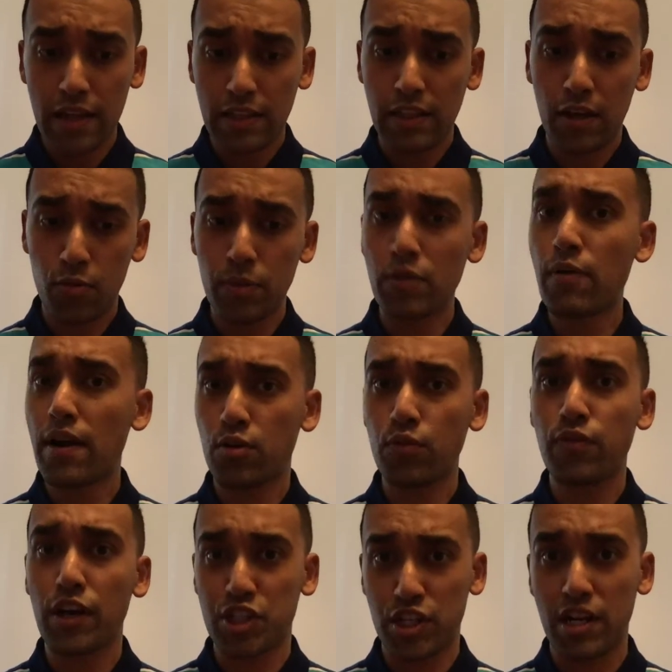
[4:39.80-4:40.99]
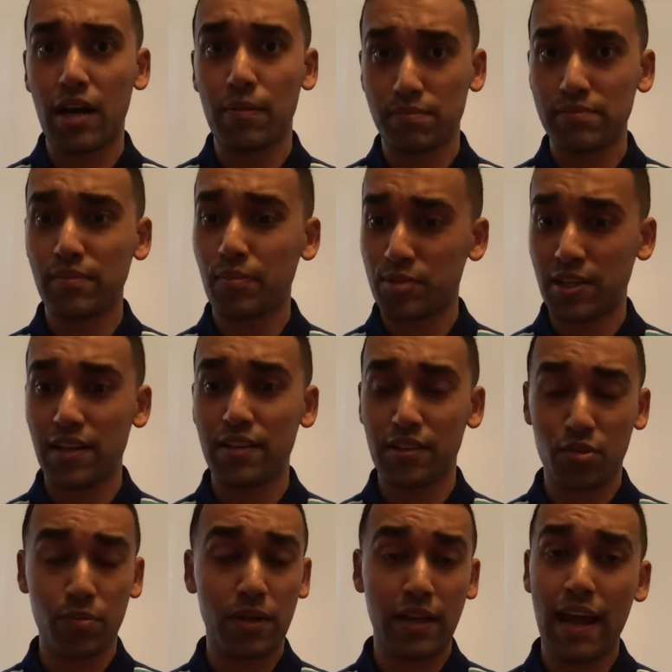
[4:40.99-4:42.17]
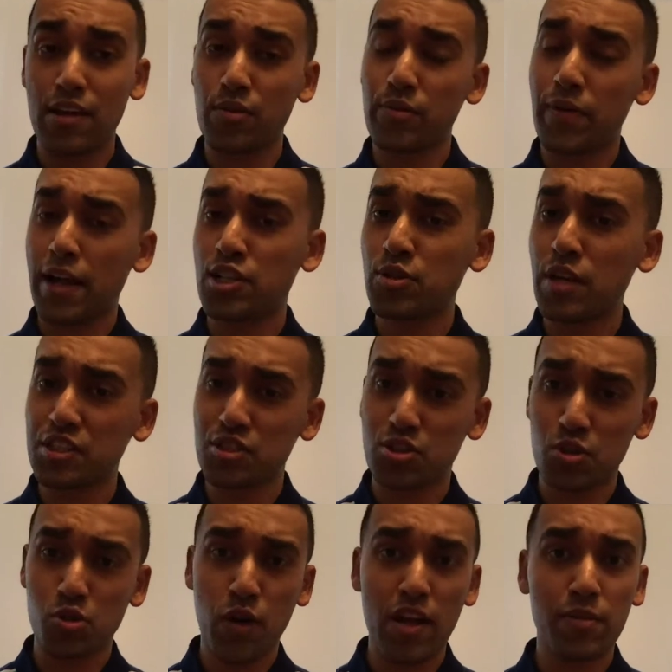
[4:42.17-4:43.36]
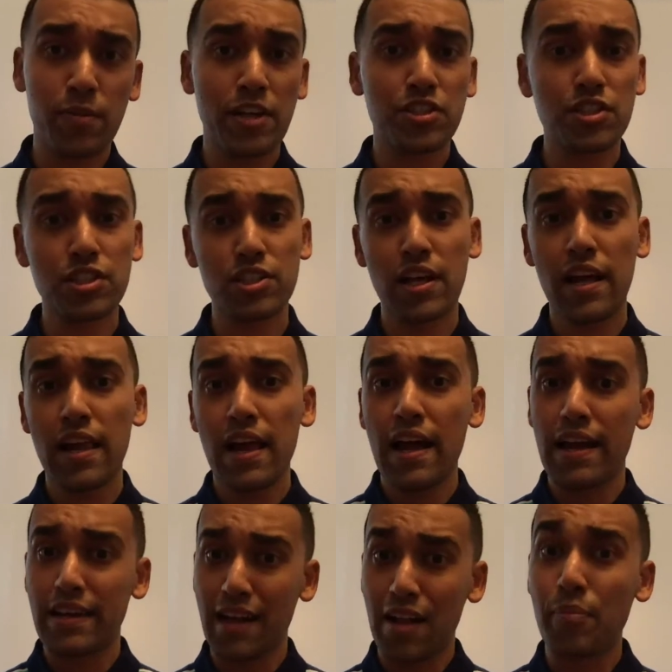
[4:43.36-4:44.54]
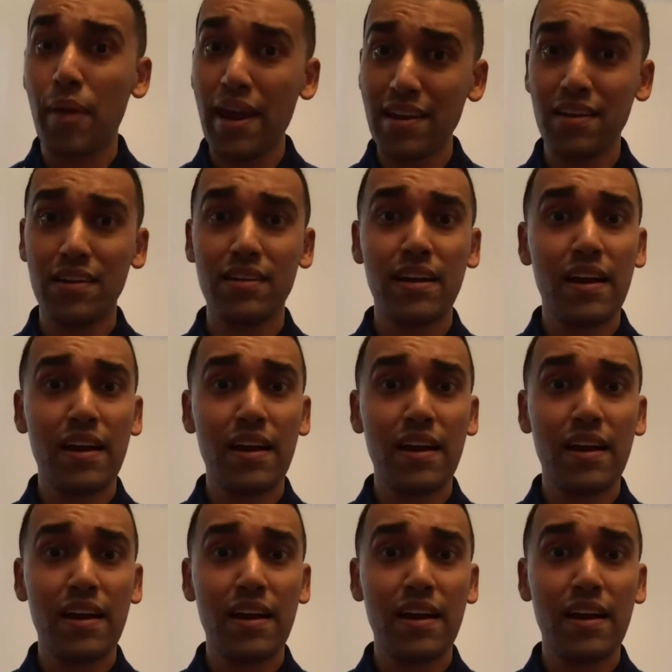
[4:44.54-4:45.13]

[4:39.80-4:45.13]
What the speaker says: they'll be ready to fuck shit up. I'm telling you. But hey, congratulations to Trailblazers. Y'all made it.